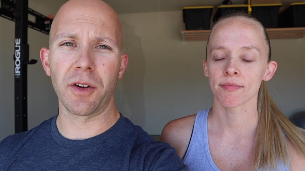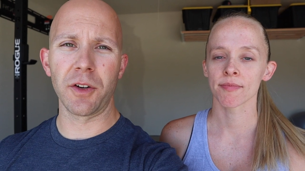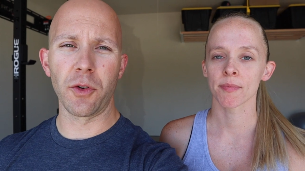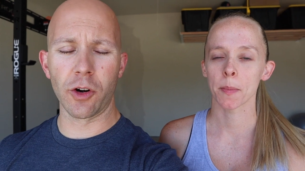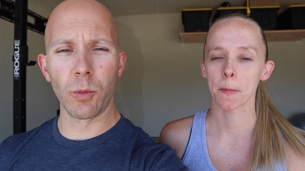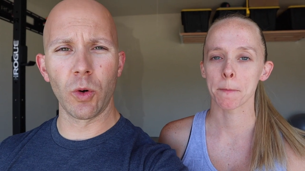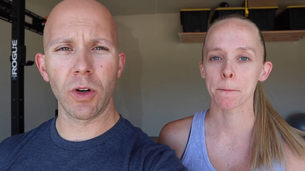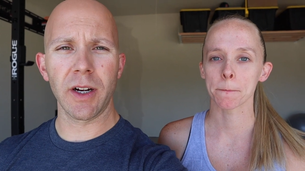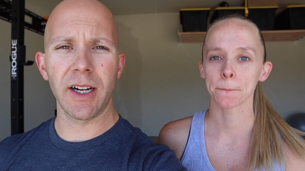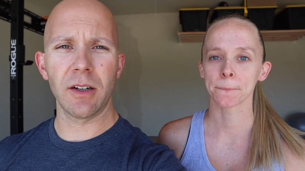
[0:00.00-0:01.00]
Speaker 1: our normal
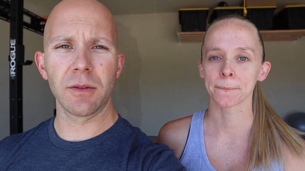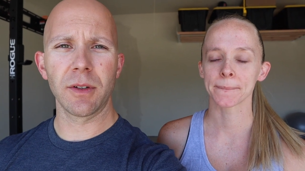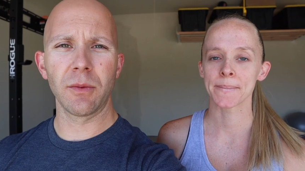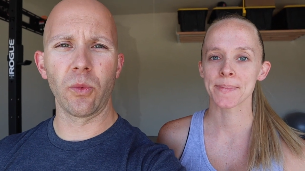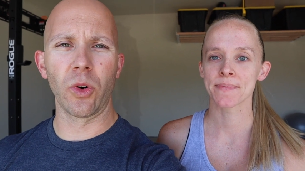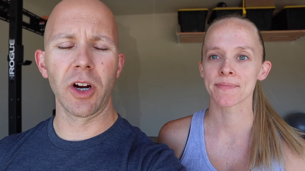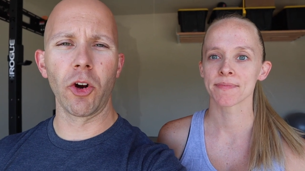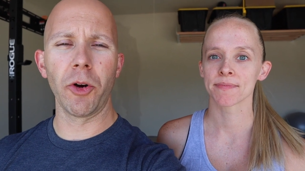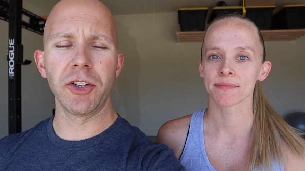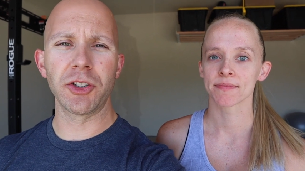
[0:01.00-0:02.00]
workout, we're
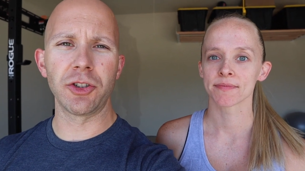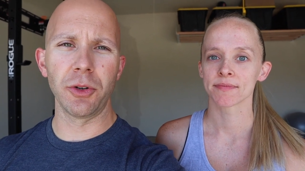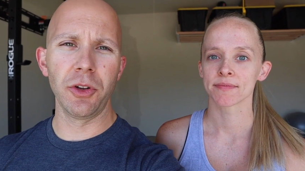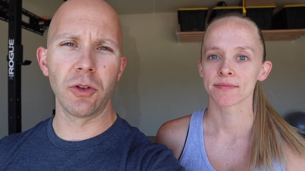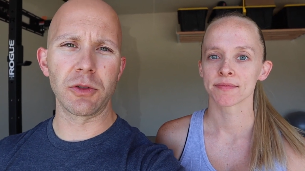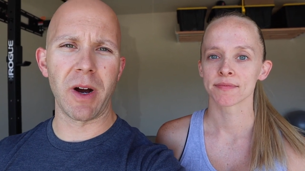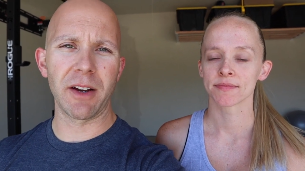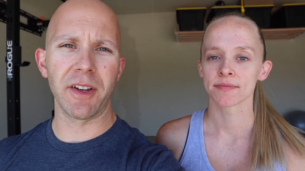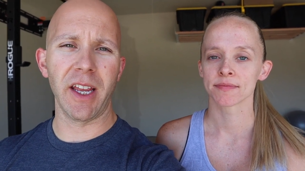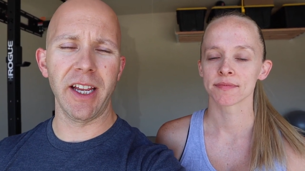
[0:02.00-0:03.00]
going to show you those
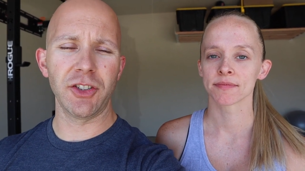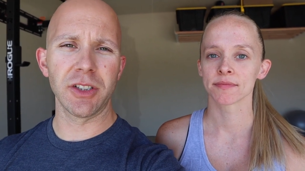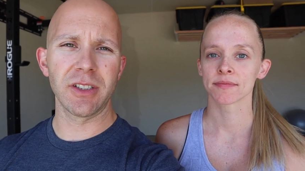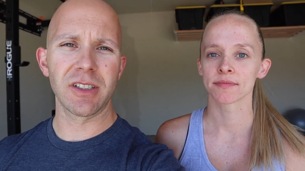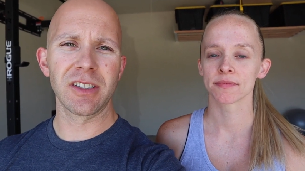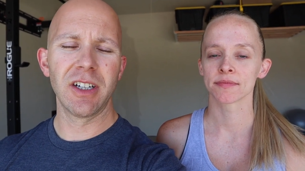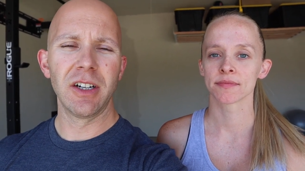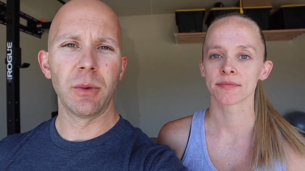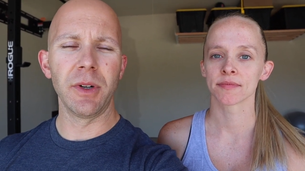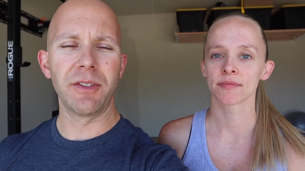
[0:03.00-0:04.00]
modifications.
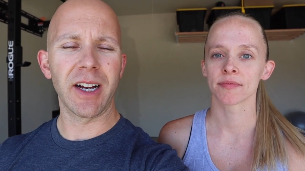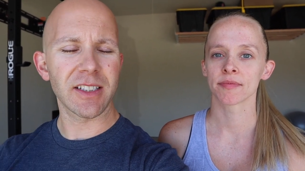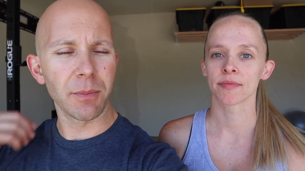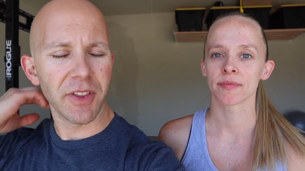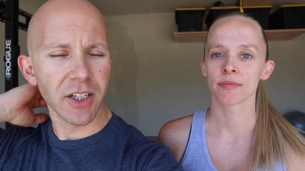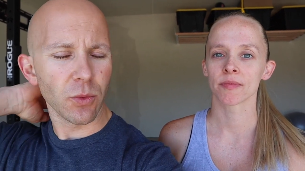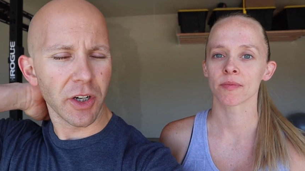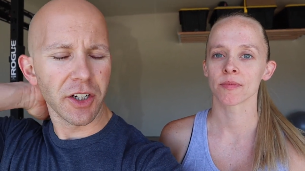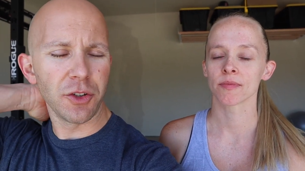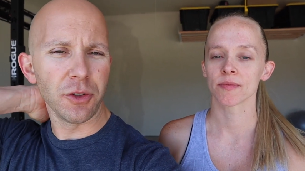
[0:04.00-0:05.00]
We've got some things we're
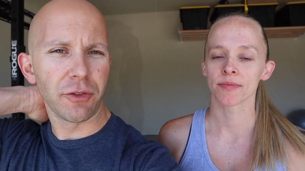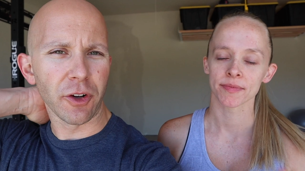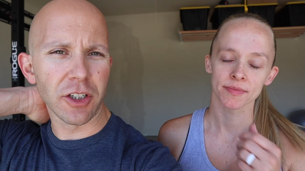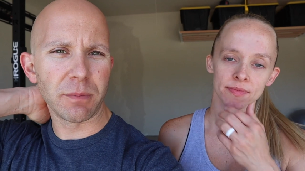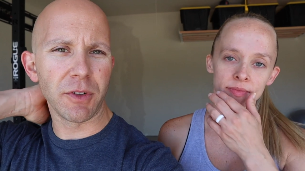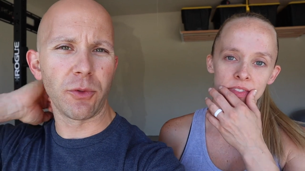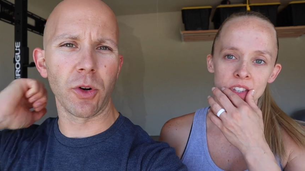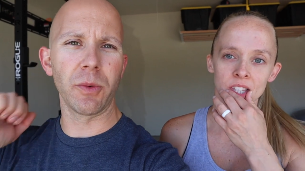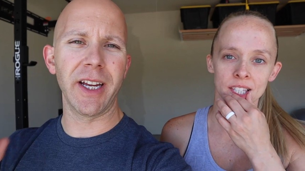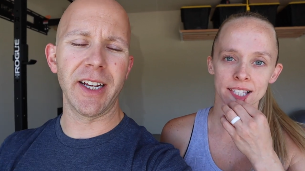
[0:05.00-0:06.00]
going to do first
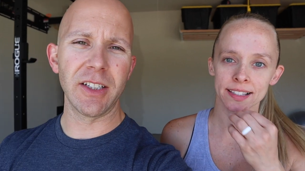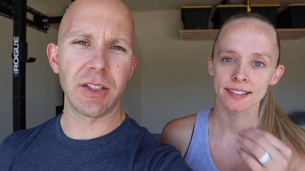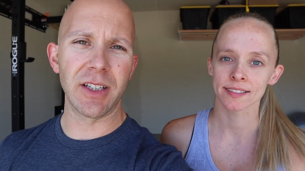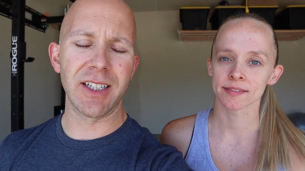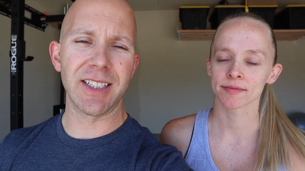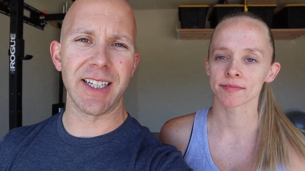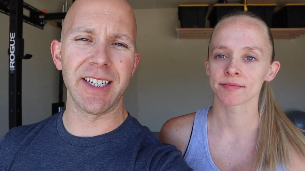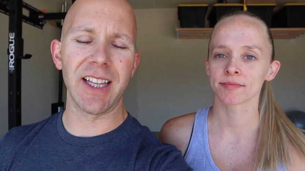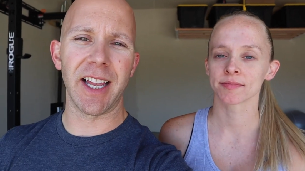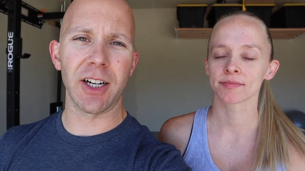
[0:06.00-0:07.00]
before we get into the
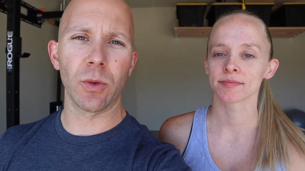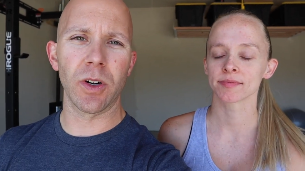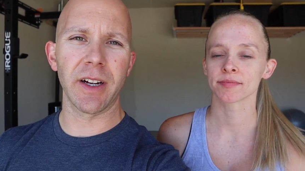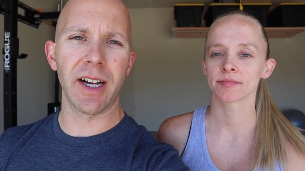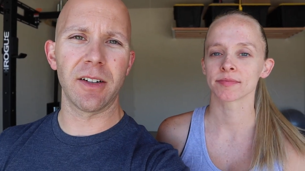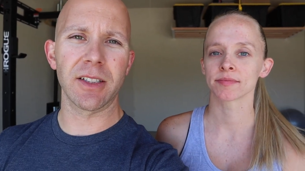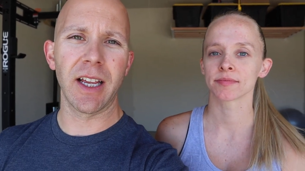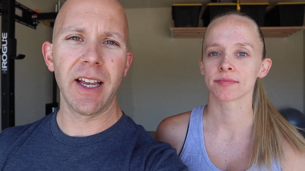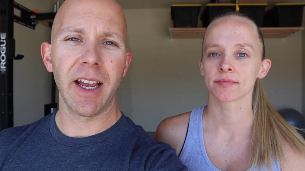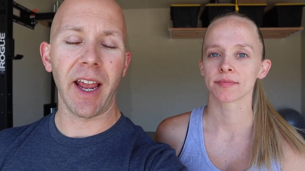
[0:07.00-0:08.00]
descending ladder workout,
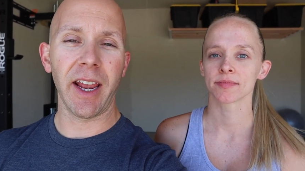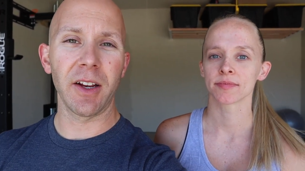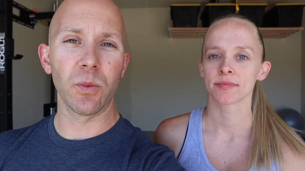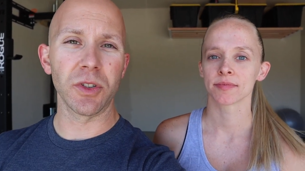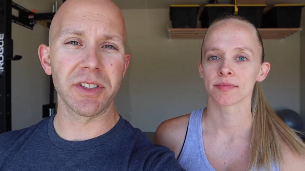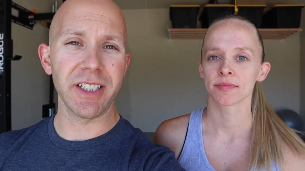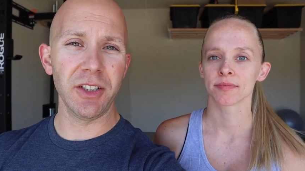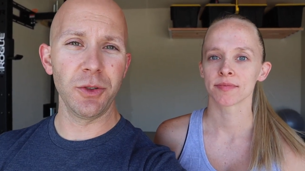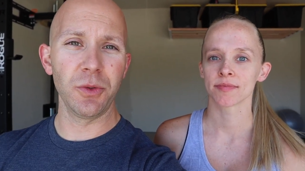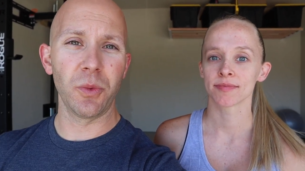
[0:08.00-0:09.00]
and we'll see
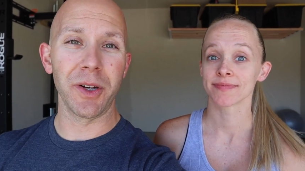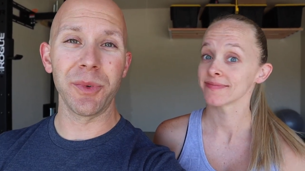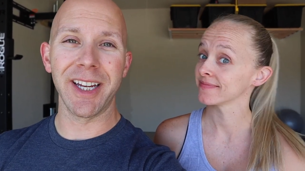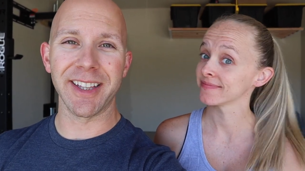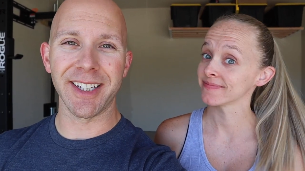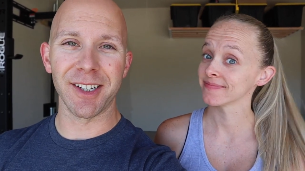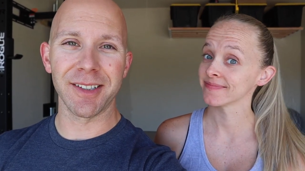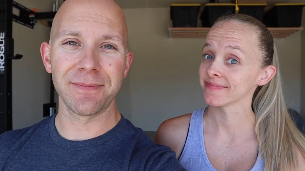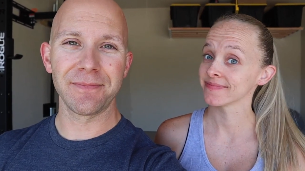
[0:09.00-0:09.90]
you when we get there.